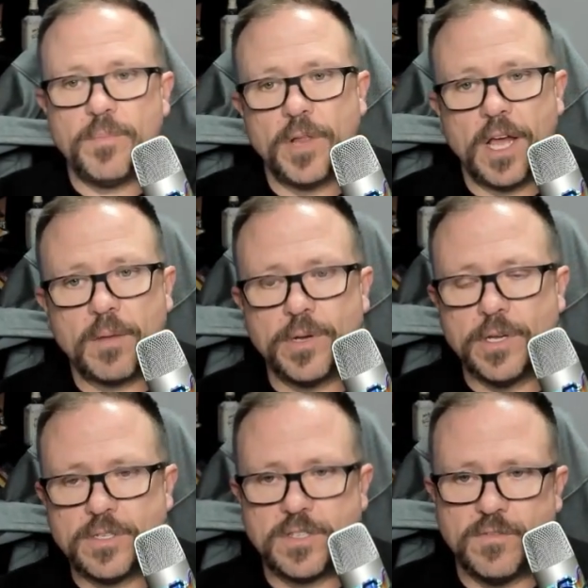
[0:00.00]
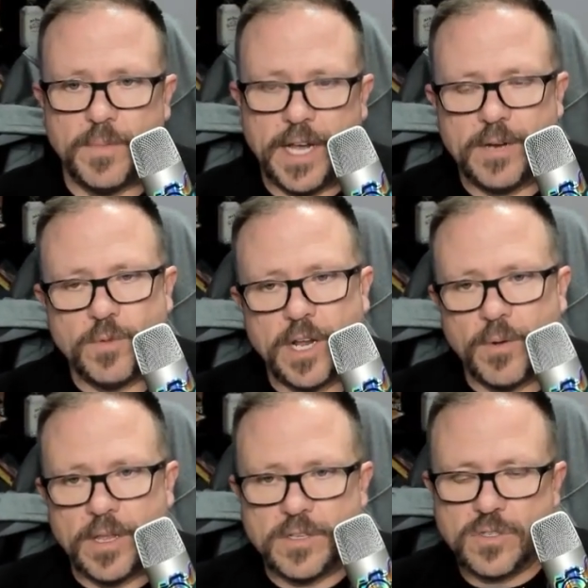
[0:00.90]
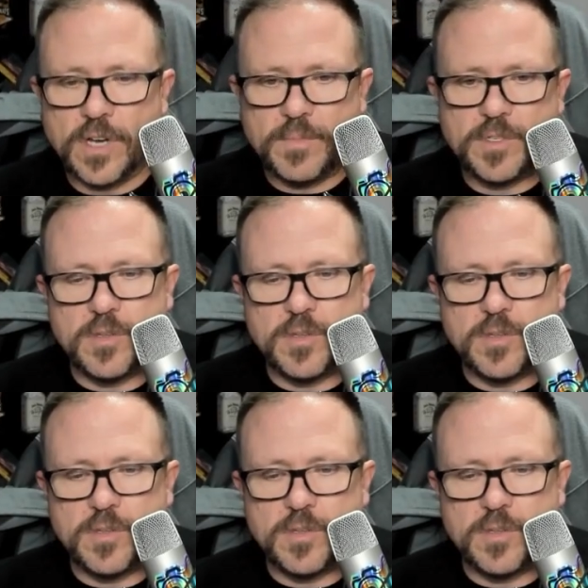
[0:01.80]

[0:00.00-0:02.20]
blog post of mine when I ran the script